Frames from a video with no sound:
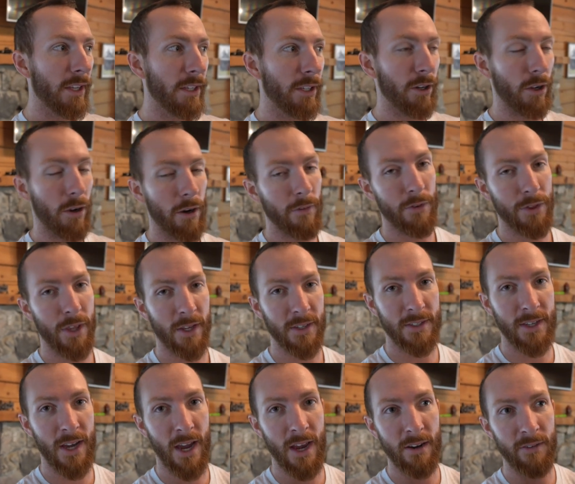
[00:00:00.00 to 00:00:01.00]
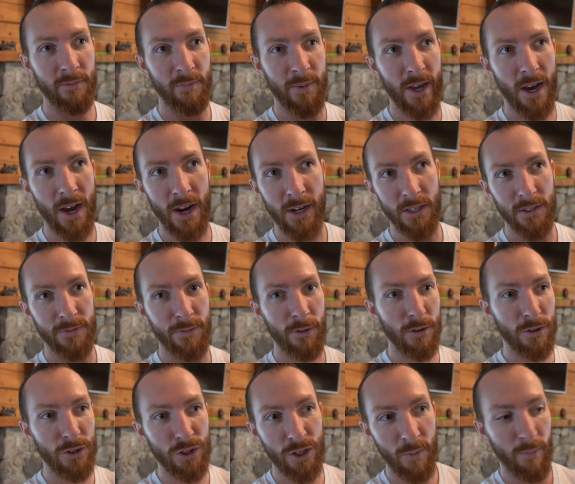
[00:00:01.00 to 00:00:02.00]
you know, everything's kind of behind as far
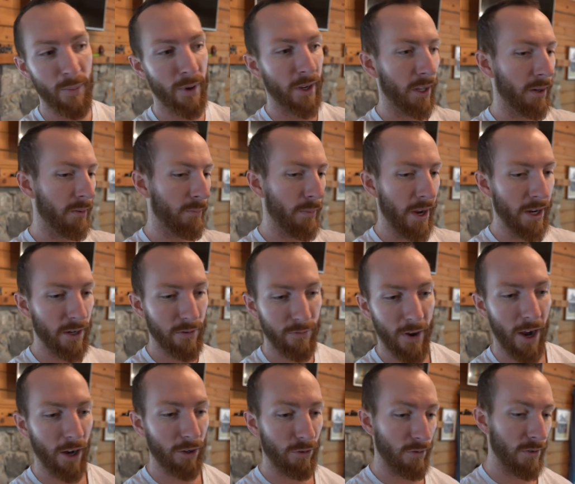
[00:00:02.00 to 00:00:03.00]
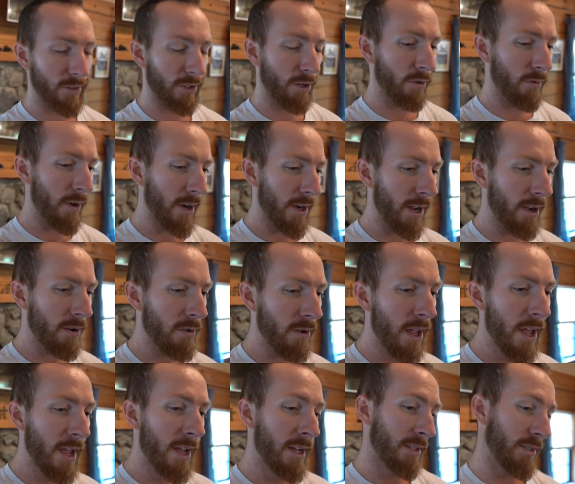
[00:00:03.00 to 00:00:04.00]
as shipping and manufacturers go right now.
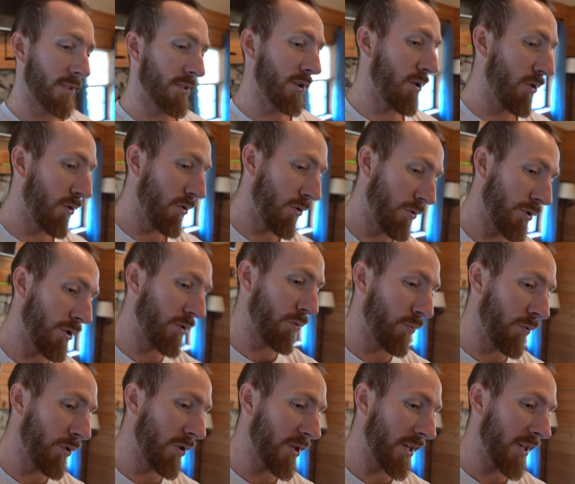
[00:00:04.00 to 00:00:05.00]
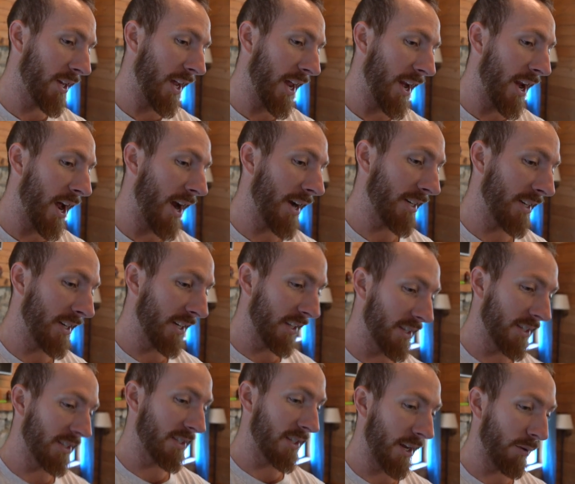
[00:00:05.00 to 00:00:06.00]
So you really cannot get
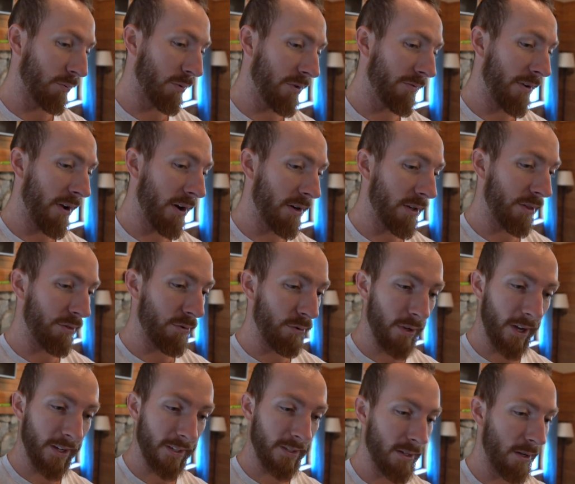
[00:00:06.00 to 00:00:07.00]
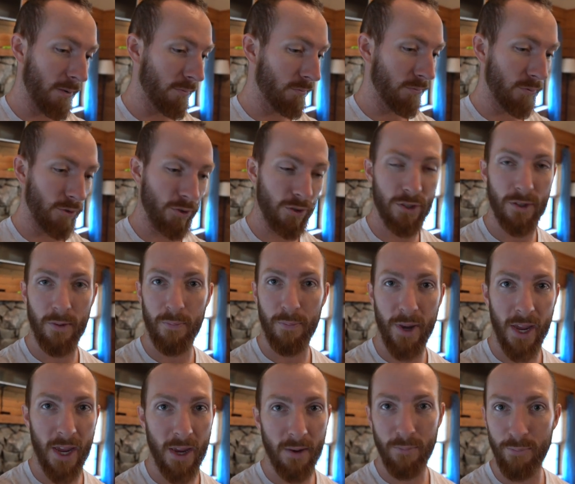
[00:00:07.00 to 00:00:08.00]
this thing. We found it through like some
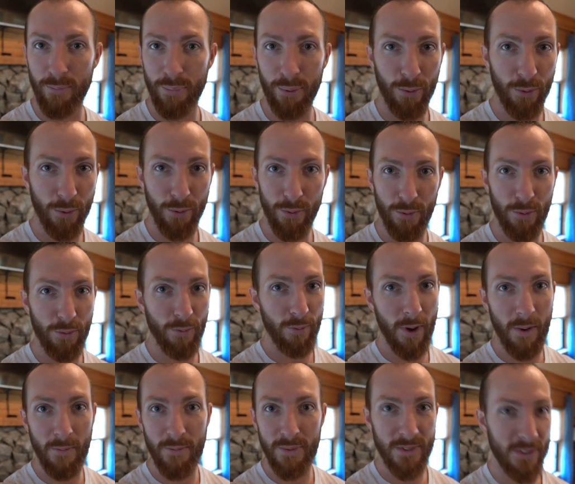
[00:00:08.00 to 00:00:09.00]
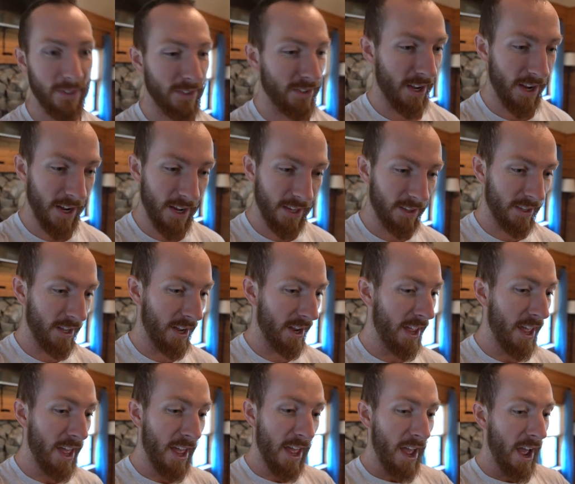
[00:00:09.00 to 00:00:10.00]
Japan portal website
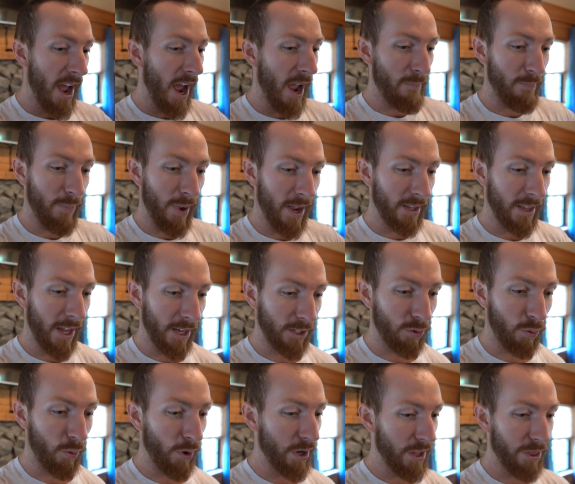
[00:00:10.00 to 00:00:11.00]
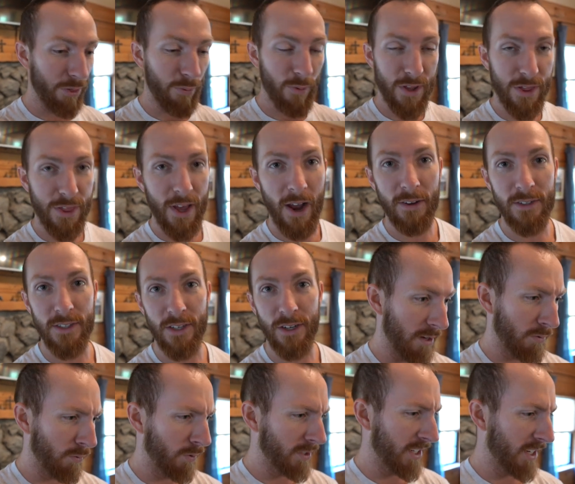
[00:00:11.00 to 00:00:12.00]
that I paid like twenty-three
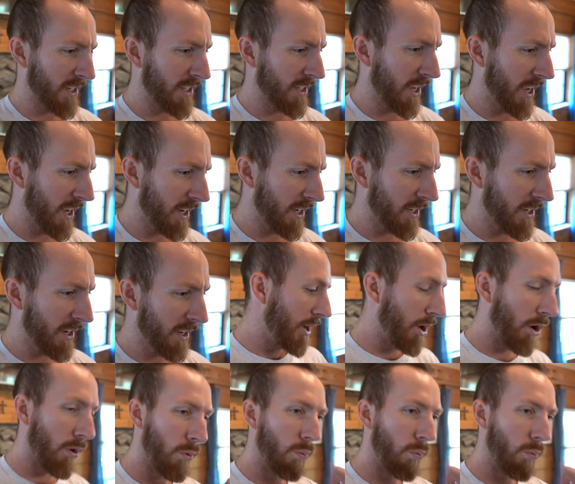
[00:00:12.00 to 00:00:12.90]
thousand, was it yen? No,